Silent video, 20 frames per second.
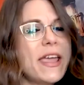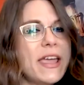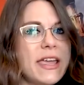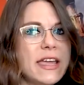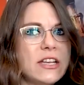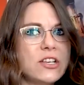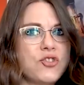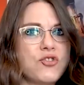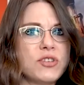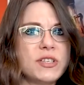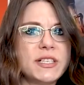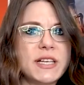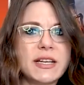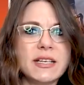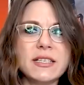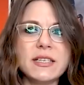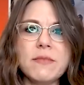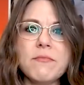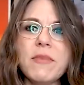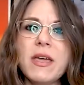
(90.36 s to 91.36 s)
interesting
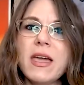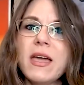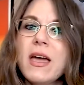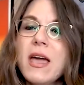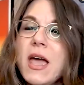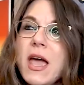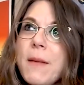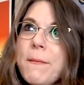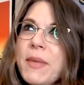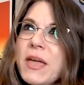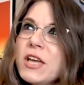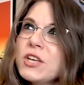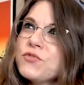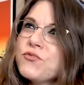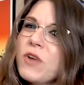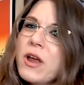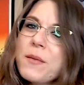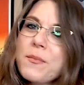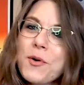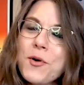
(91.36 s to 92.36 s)
to me because
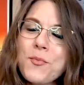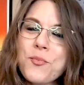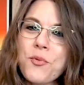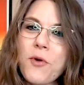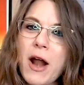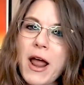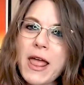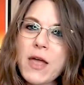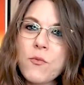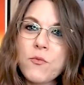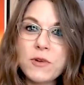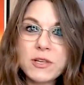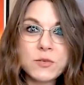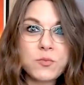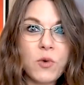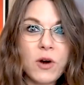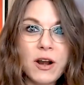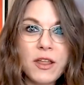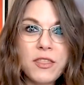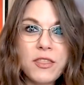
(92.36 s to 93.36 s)
Rainbow Brite was
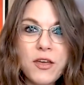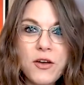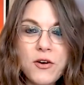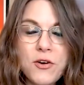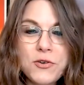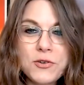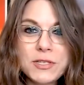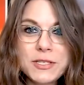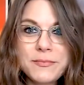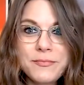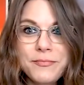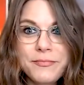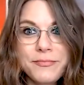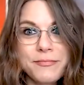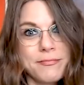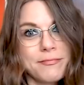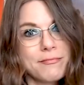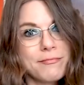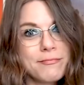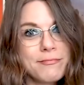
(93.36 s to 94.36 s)
one of those
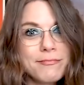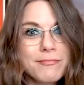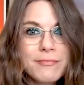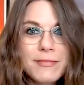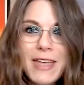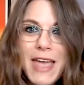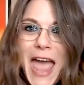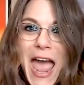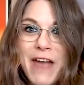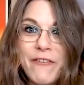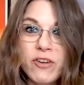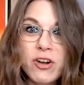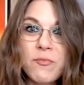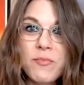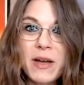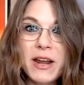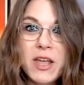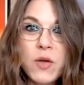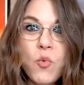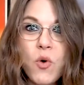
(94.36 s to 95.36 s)

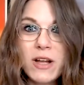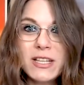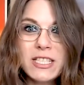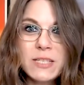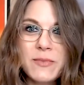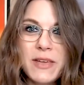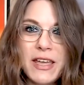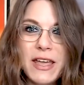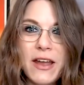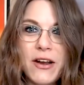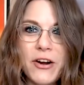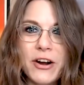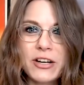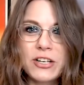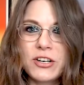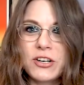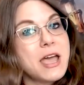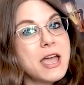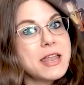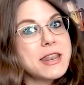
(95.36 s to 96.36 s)
everybody wants me
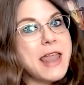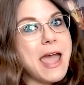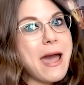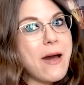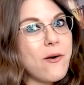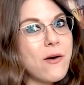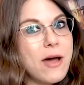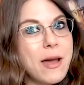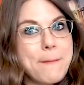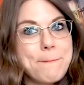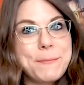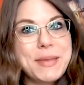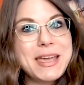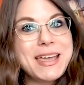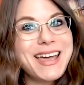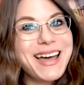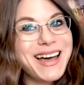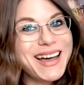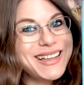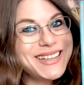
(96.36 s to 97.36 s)
characters. Now,
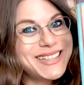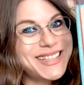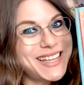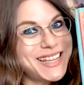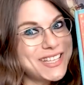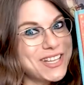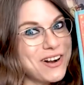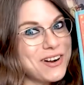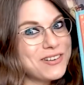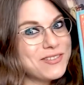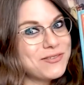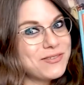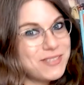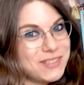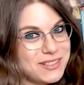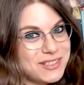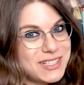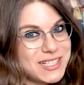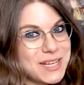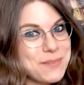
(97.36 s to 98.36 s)
because these are
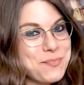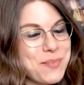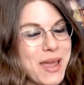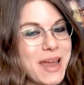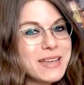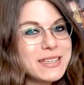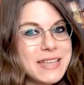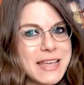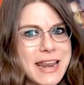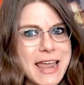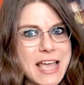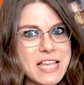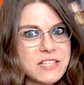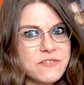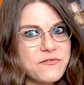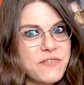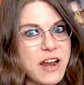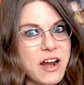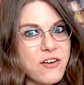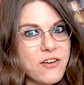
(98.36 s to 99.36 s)
depicted as
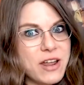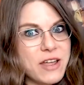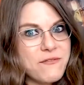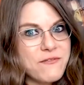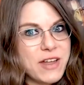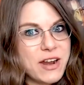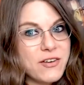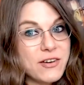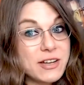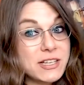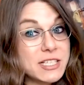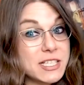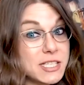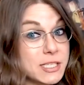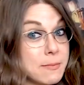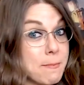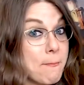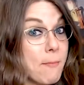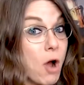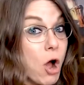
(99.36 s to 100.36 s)
very, very
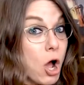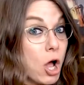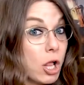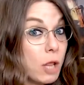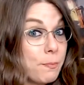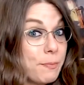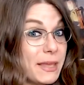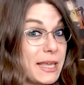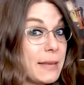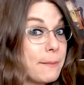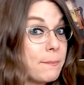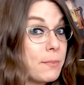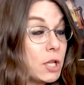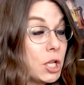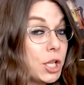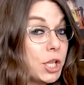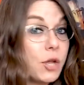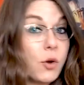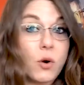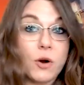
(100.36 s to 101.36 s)
small
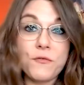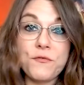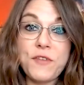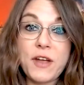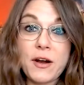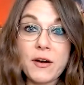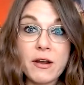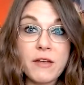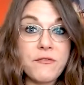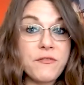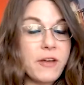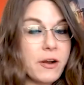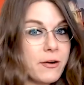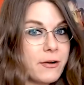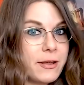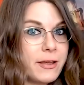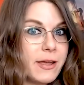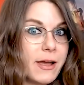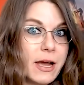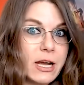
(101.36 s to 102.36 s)
people or very, very
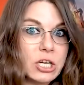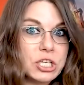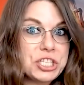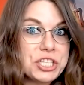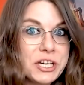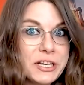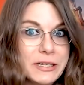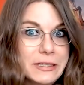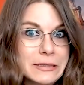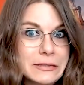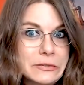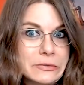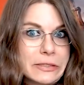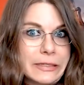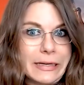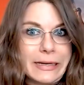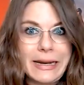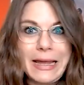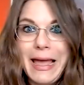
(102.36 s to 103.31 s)
young children,